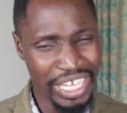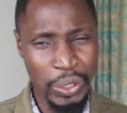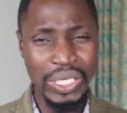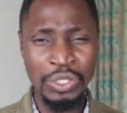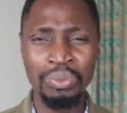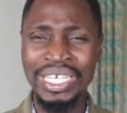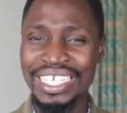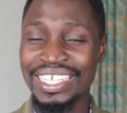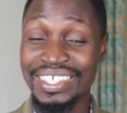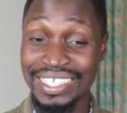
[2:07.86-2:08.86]
in order to
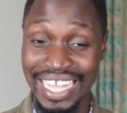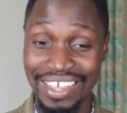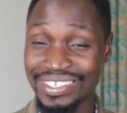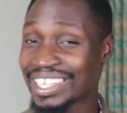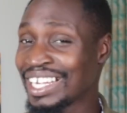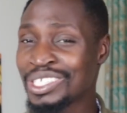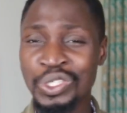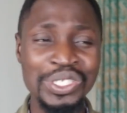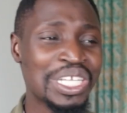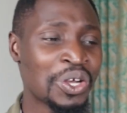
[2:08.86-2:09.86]
maintain these
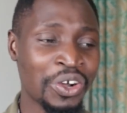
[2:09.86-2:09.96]
lifestyles, using